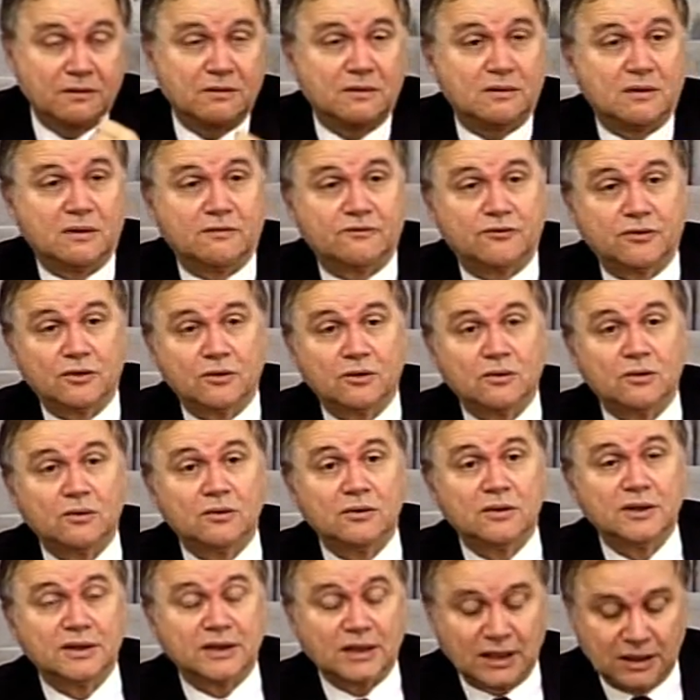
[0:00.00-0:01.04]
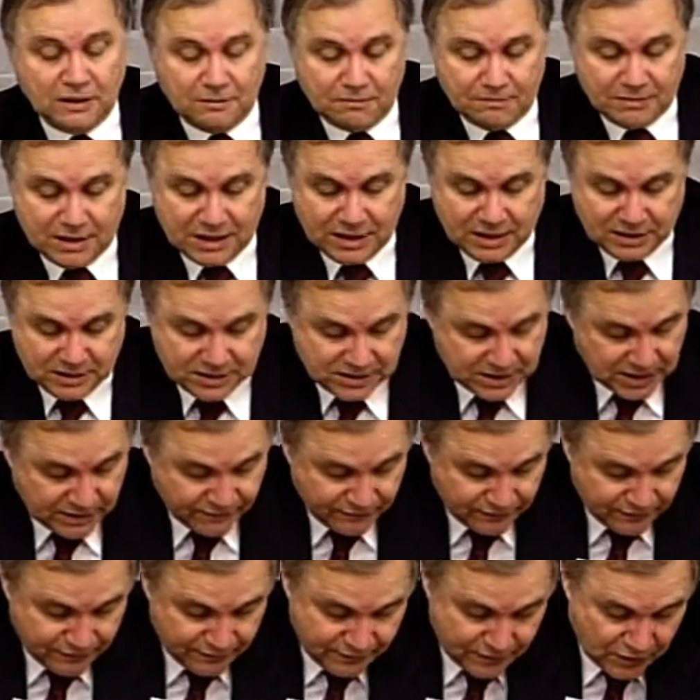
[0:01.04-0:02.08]
After all, Italian banks have
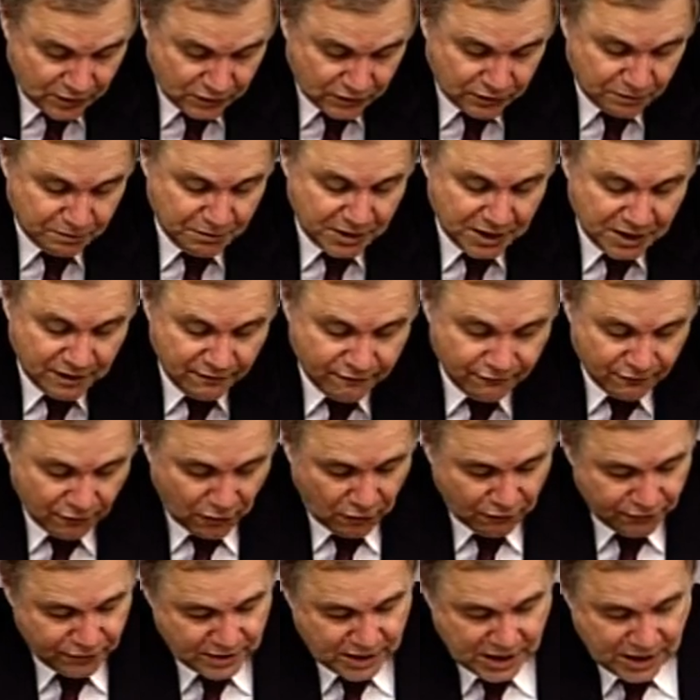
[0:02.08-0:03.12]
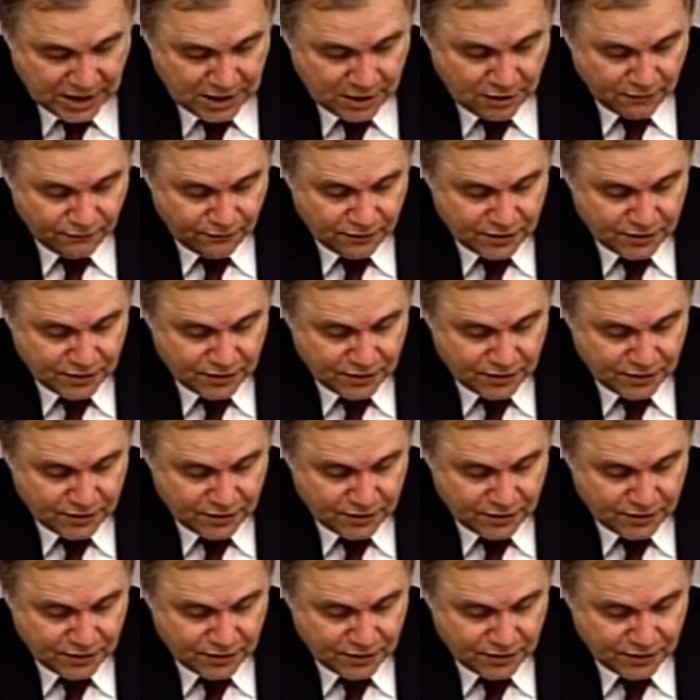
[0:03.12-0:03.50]
not been involved in any of